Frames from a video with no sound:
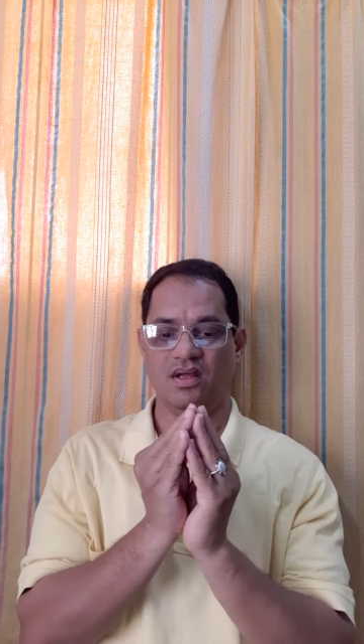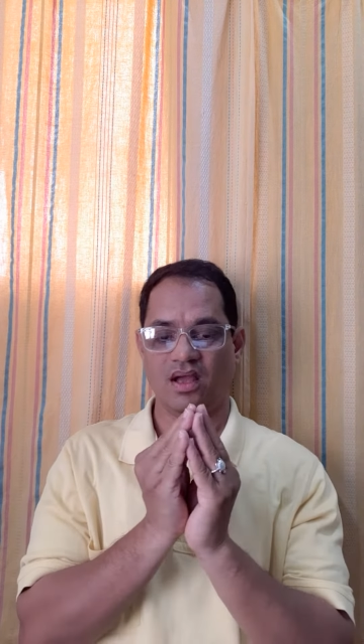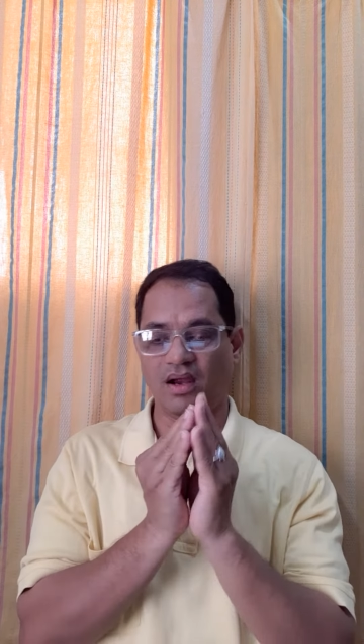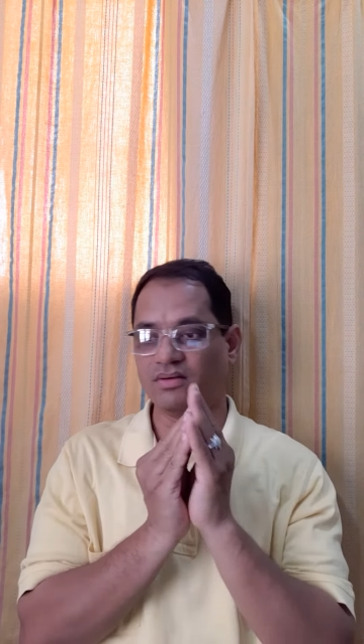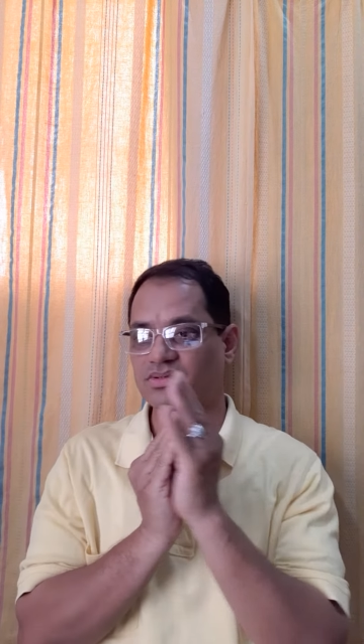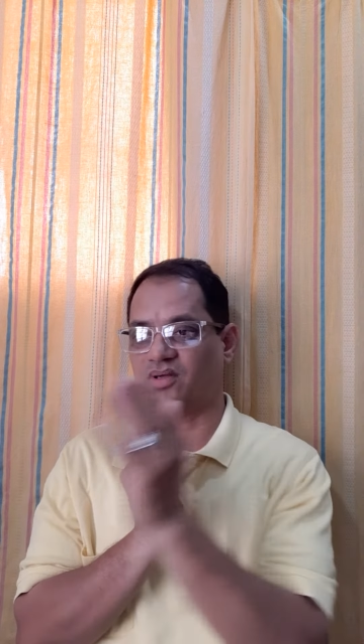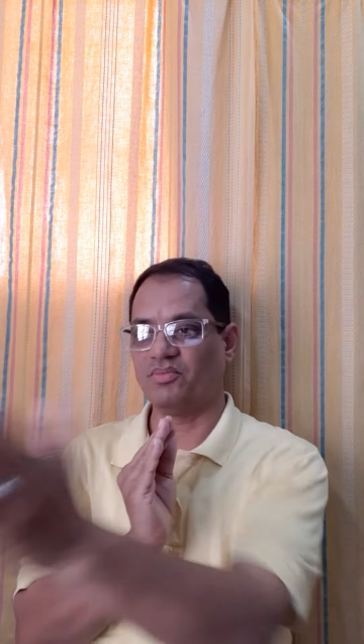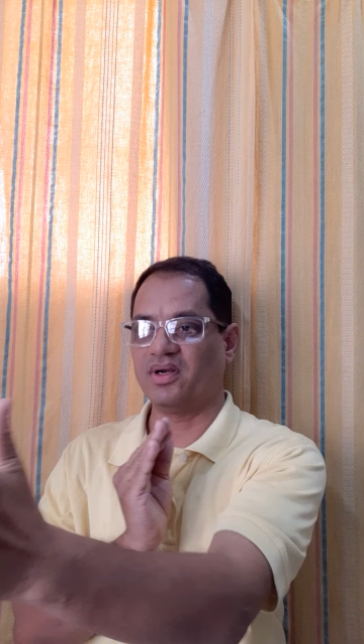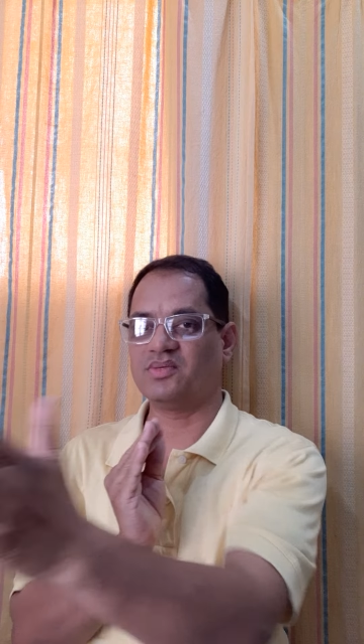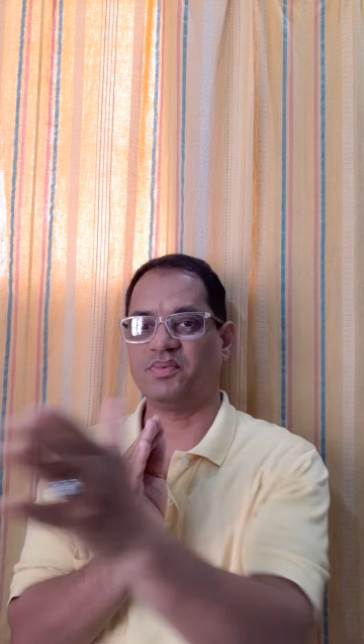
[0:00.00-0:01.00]
And
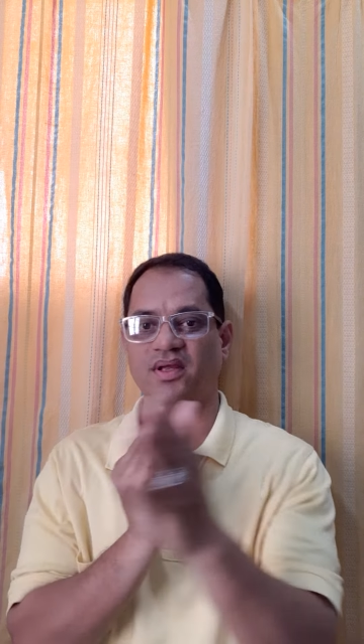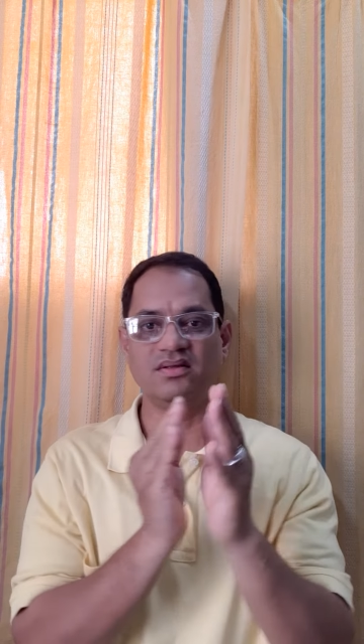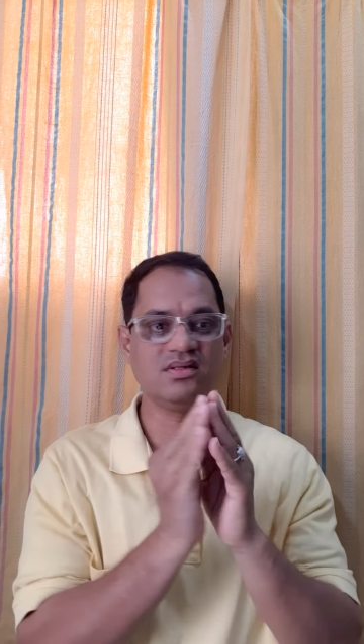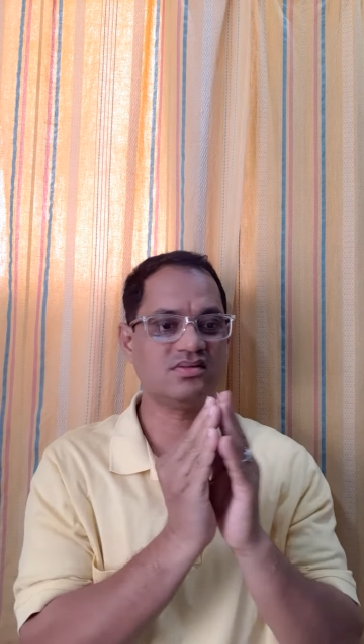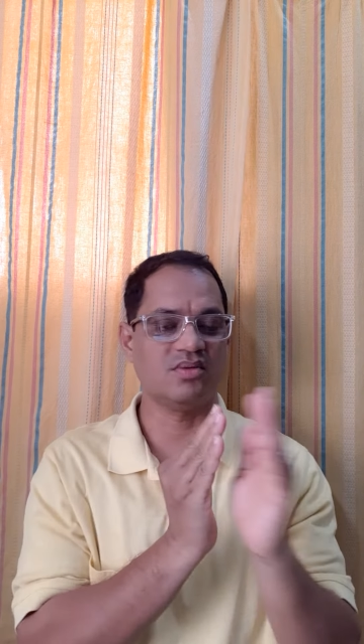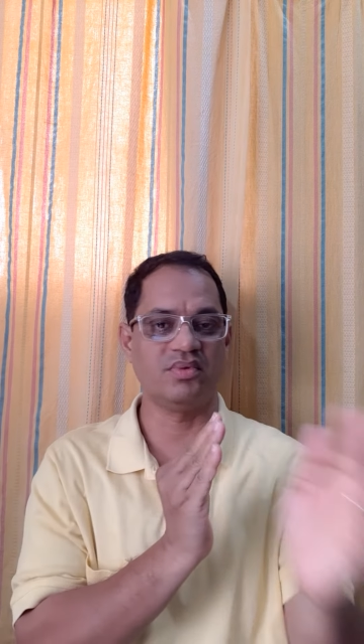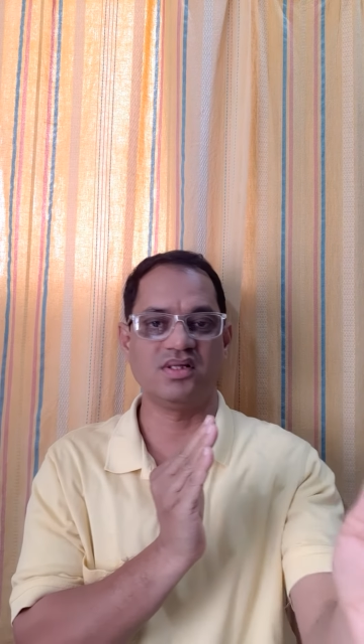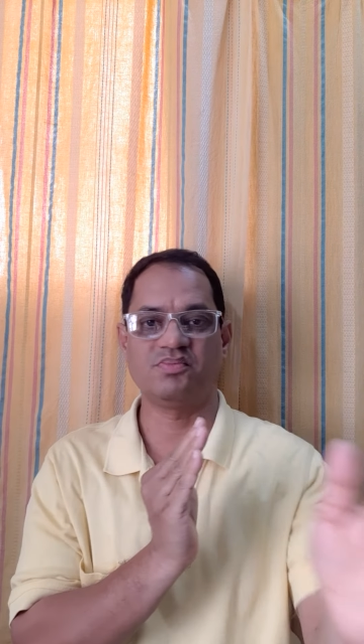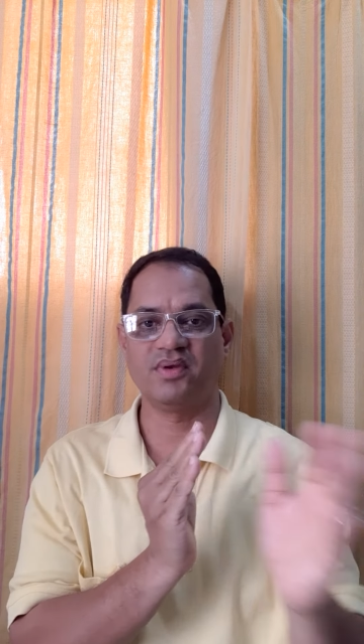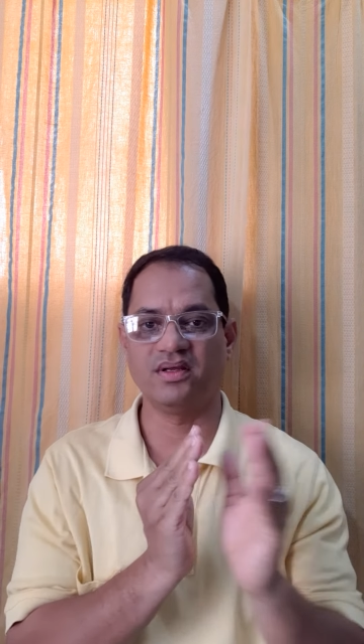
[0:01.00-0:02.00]
somebody is playing this, somebody
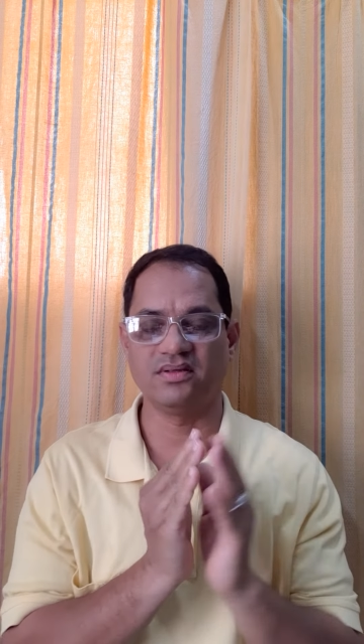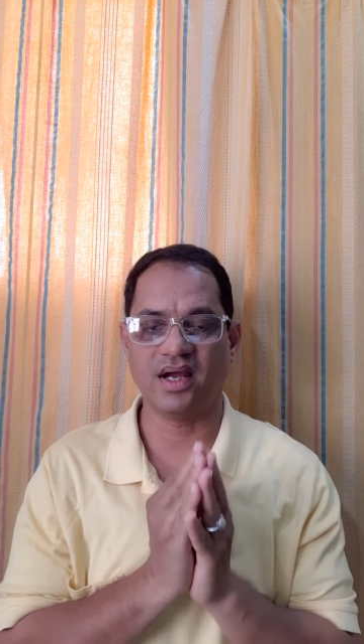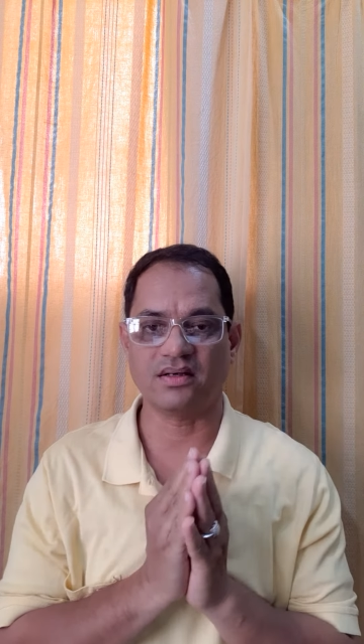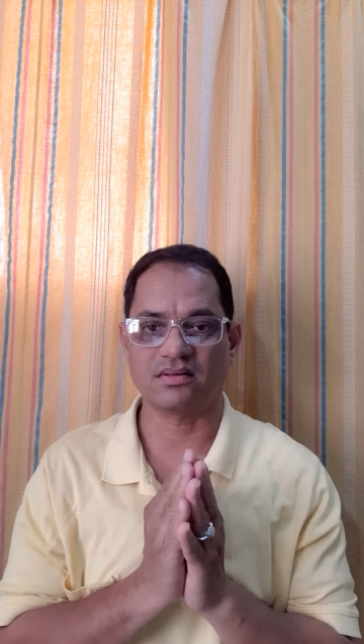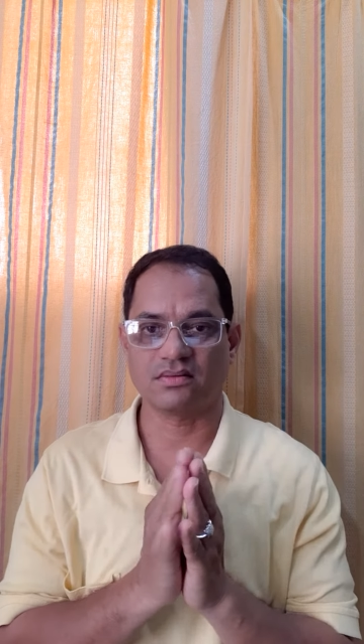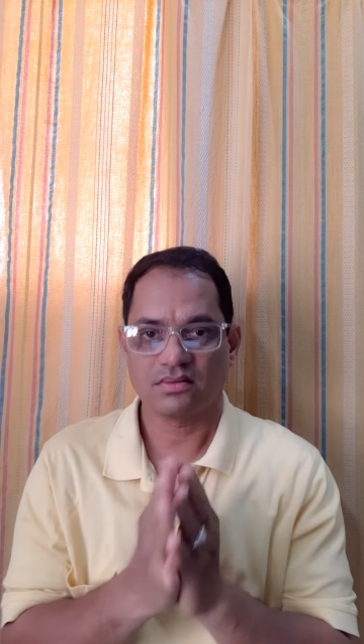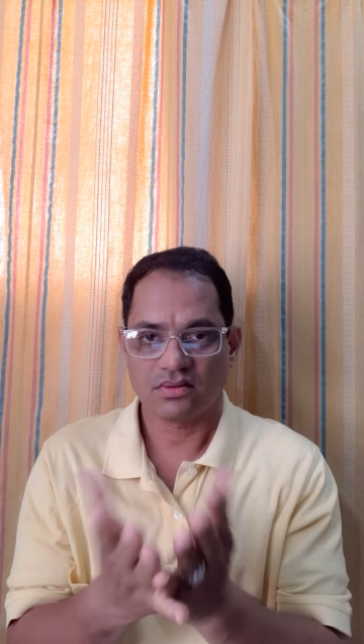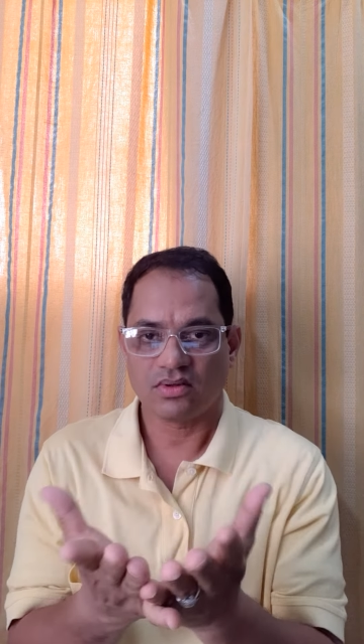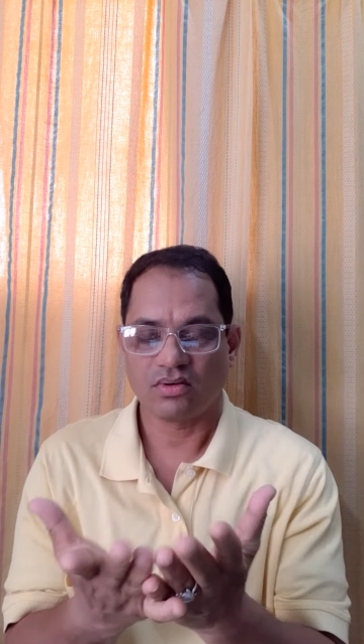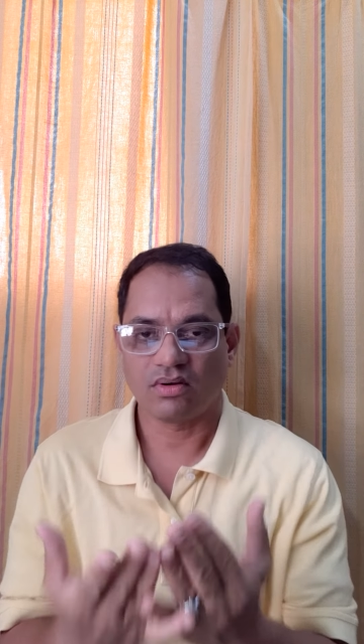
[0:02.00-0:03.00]
is playing that.
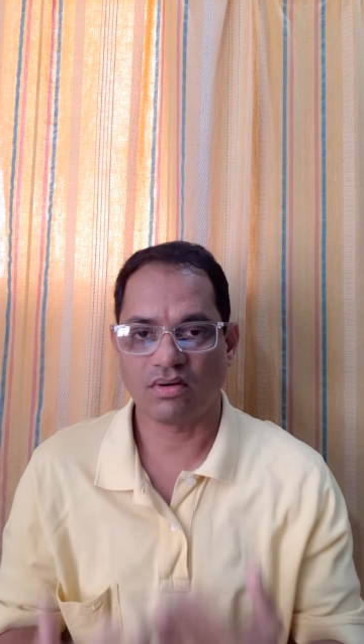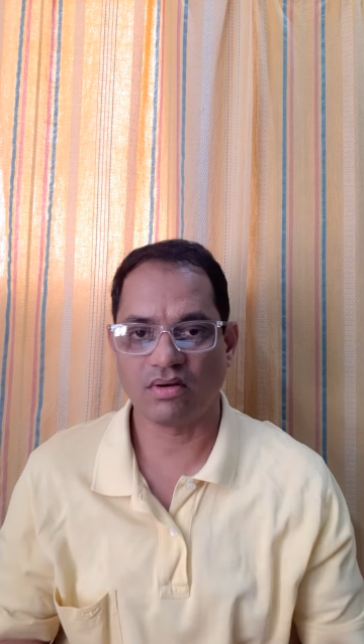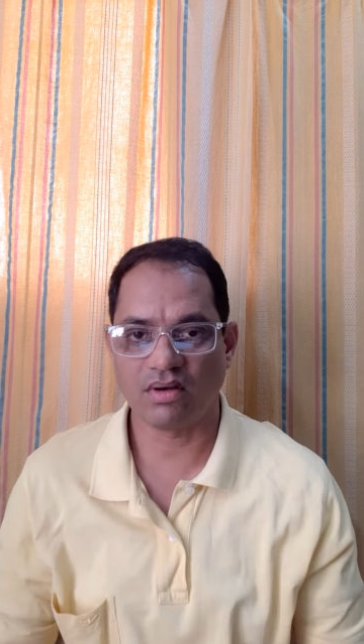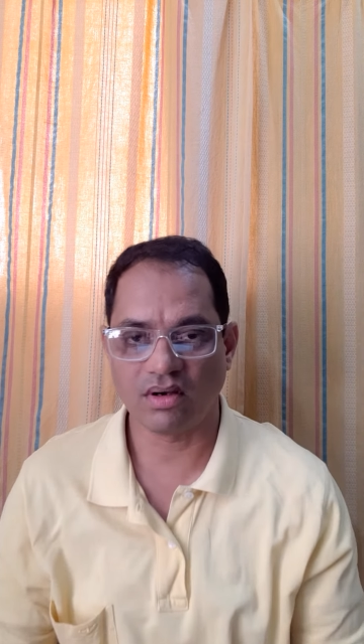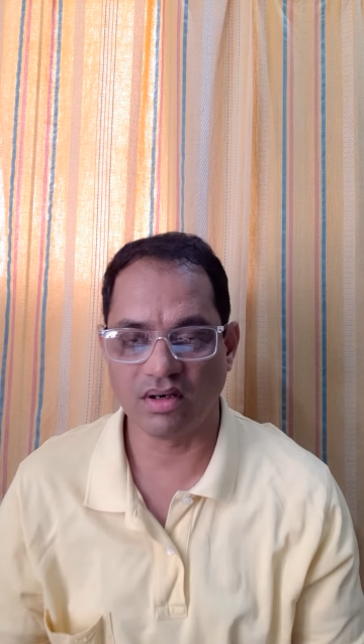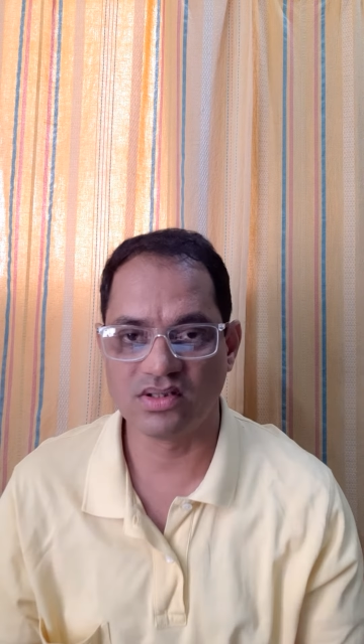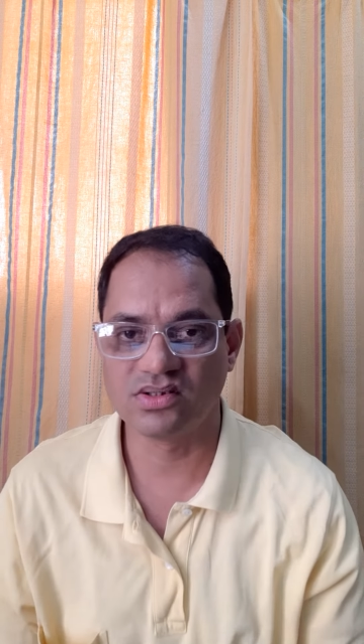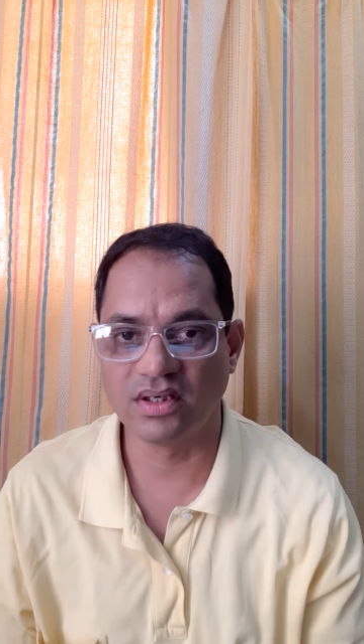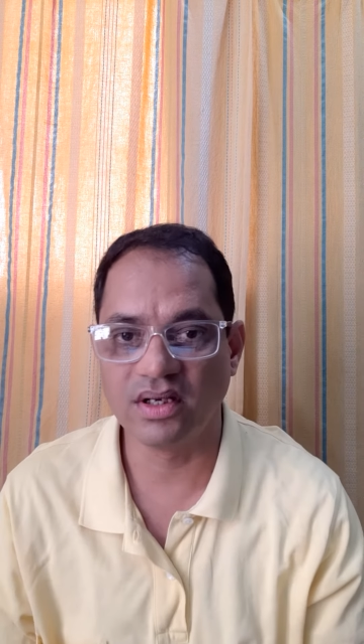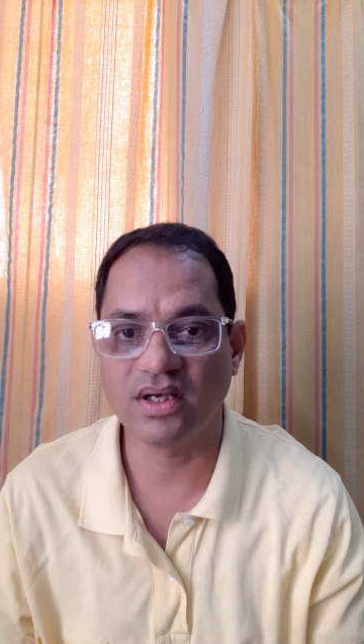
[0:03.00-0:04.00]
It is
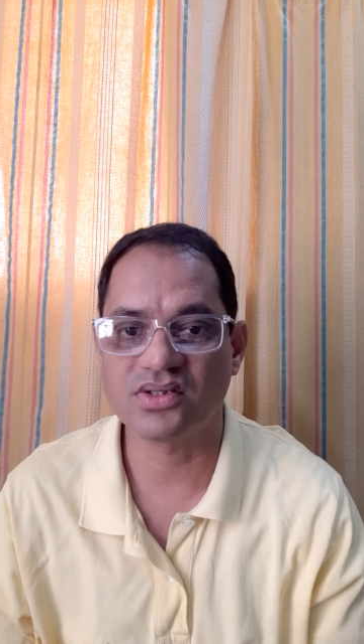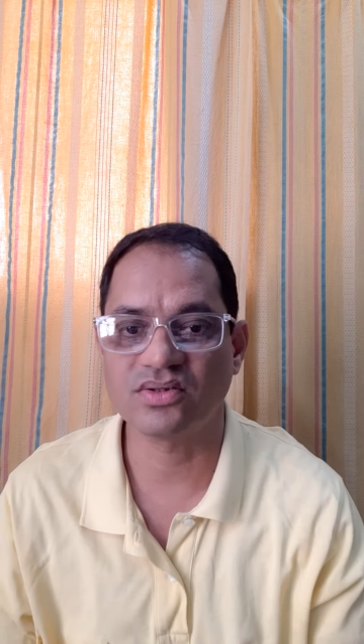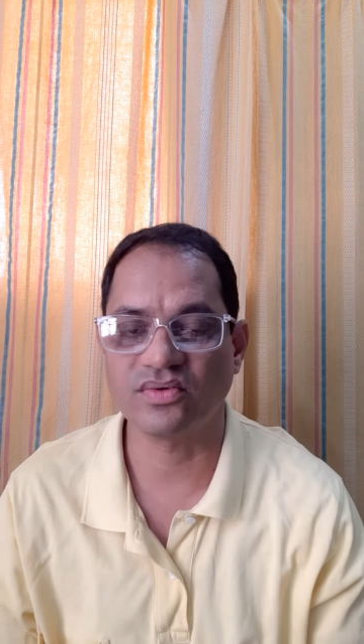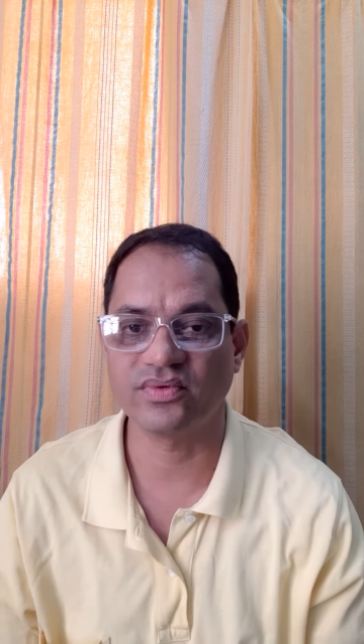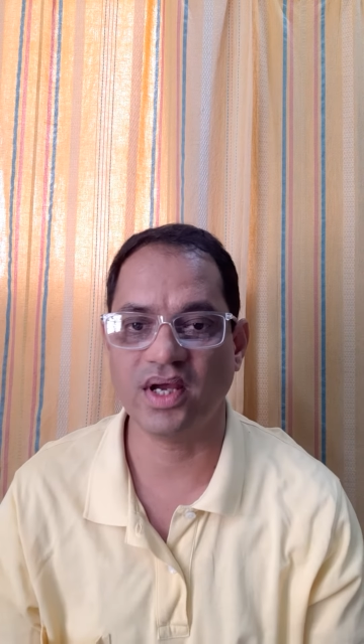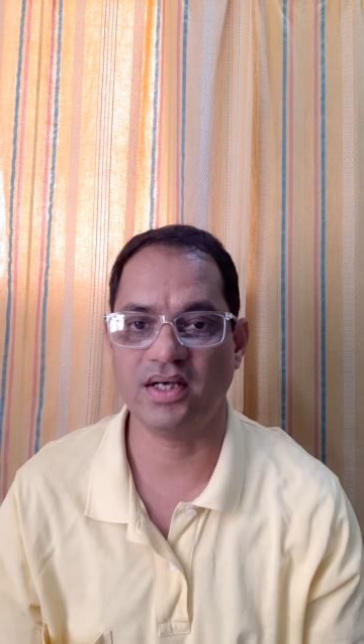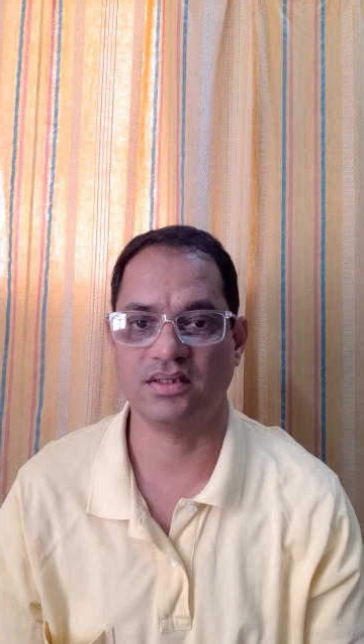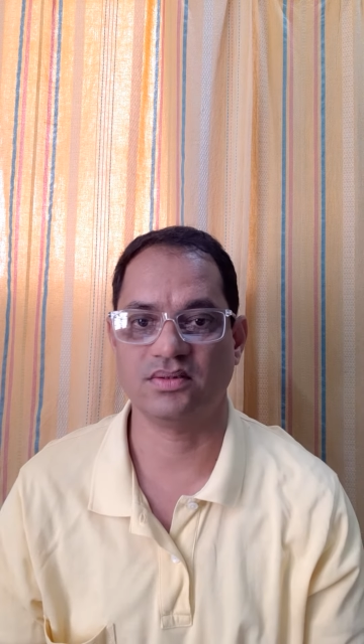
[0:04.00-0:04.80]
the indication of that.